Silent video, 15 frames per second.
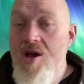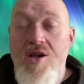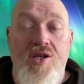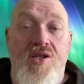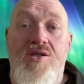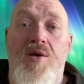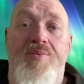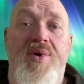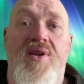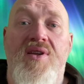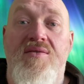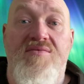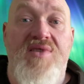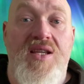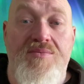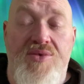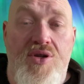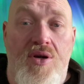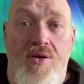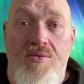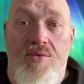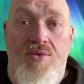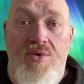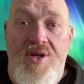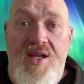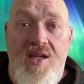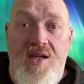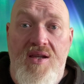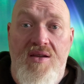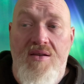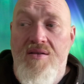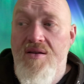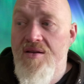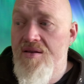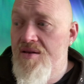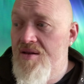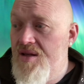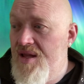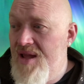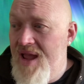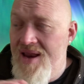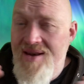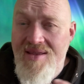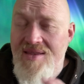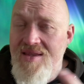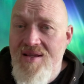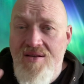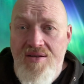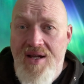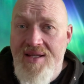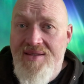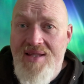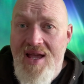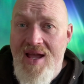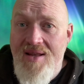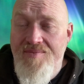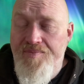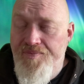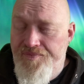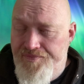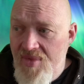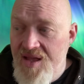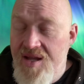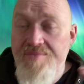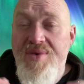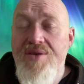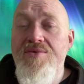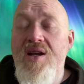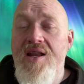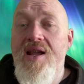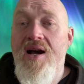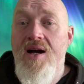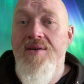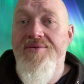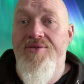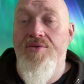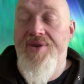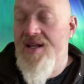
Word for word: stopping tiptoe walking, anything like that can be really harmful.